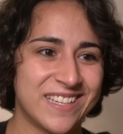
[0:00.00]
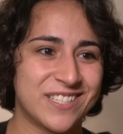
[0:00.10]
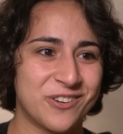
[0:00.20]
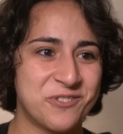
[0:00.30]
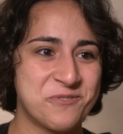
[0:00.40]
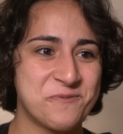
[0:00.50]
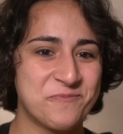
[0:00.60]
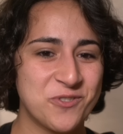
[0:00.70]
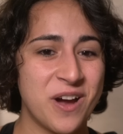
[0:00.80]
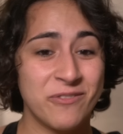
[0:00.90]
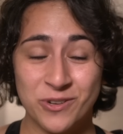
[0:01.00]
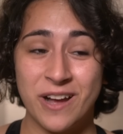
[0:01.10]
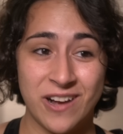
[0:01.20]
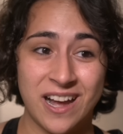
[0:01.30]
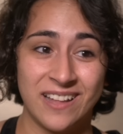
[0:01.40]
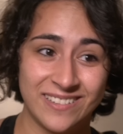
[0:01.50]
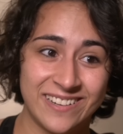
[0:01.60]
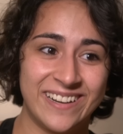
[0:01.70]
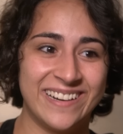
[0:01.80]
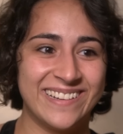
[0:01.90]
So you have to have a handler.